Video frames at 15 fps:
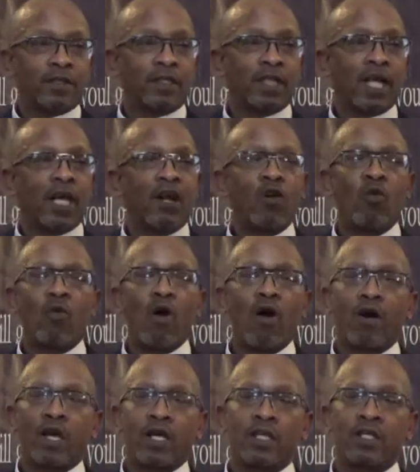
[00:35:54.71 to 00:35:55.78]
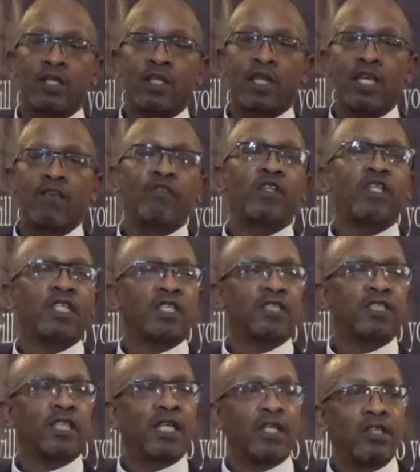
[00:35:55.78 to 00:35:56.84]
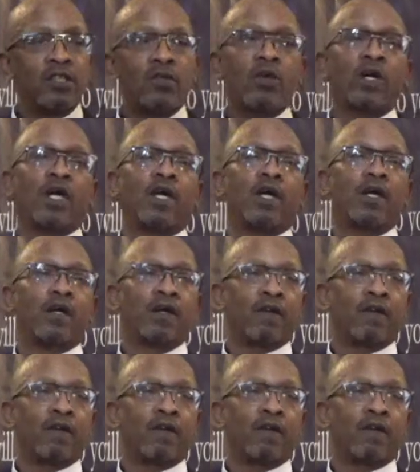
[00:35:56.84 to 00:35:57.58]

then I don't walk in the giftedness that I do have.